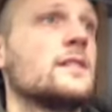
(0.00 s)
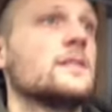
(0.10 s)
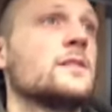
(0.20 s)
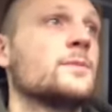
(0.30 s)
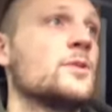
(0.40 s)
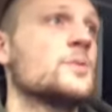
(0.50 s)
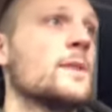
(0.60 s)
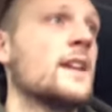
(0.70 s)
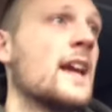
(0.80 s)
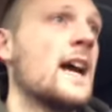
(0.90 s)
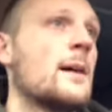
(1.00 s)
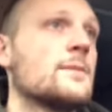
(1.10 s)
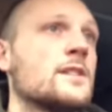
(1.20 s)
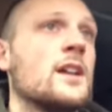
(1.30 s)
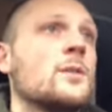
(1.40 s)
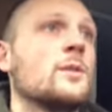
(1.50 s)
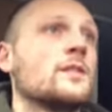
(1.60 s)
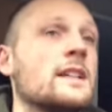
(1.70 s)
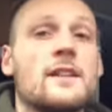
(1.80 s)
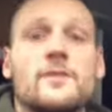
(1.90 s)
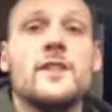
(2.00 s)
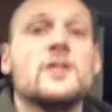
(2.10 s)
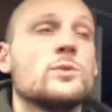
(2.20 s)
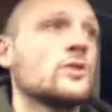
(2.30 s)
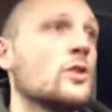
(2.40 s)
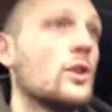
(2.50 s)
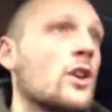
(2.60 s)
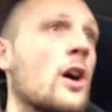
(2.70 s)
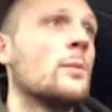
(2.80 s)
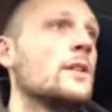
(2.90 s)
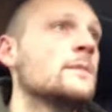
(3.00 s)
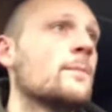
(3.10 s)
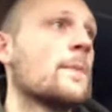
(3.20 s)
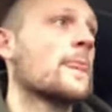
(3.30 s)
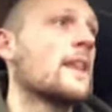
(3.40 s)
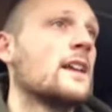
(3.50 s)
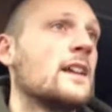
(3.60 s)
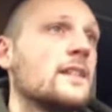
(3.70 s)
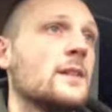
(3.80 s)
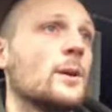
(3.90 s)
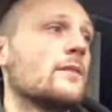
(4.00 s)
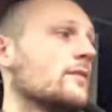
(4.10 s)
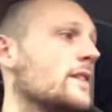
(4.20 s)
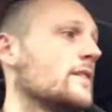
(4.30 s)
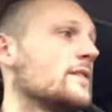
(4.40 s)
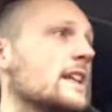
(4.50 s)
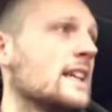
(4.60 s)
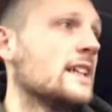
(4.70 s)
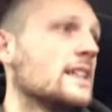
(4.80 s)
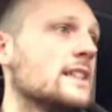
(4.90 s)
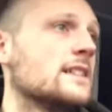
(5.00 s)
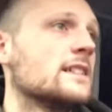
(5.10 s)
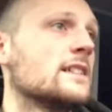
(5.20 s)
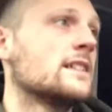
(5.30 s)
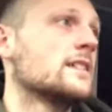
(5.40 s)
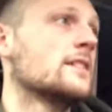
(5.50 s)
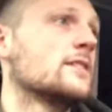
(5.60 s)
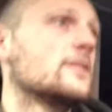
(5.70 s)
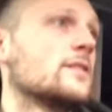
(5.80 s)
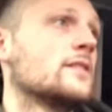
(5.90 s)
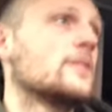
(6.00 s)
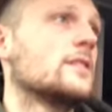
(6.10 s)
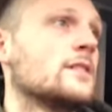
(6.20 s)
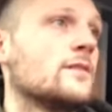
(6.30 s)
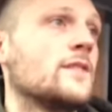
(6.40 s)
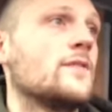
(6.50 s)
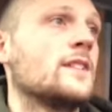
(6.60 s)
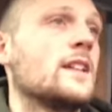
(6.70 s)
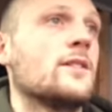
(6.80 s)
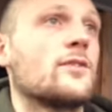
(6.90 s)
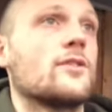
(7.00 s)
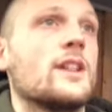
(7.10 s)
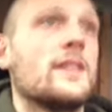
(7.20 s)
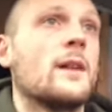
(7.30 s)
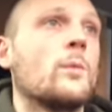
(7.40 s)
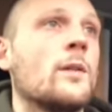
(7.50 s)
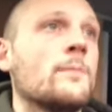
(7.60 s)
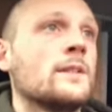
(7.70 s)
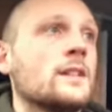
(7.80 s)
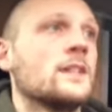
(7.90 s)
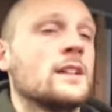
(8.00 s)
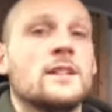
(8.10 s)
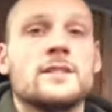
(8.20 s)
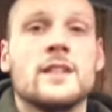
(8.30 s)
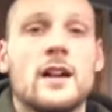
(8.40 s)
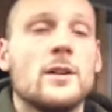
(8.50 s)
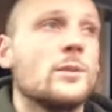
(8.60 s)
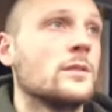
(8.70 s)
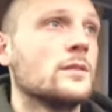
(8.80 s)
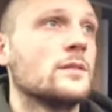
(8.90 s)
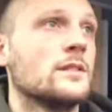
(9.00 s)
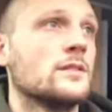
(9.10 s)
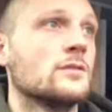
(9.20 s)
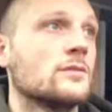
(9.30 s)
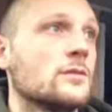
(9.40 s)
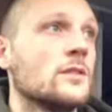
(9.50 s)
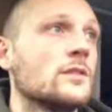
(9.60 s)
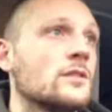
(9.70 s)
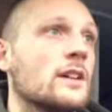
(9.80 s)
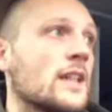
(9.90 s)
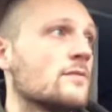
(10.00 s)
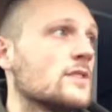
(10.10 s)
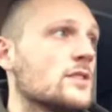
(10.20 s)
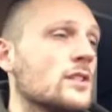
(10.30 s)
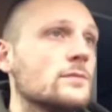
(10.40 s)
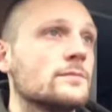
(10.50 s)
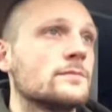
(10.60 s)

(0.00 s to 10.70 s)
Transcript: it's produced me a cap. So, and that fish was another common, and it went 15, 15 3 that one. So, cracking result.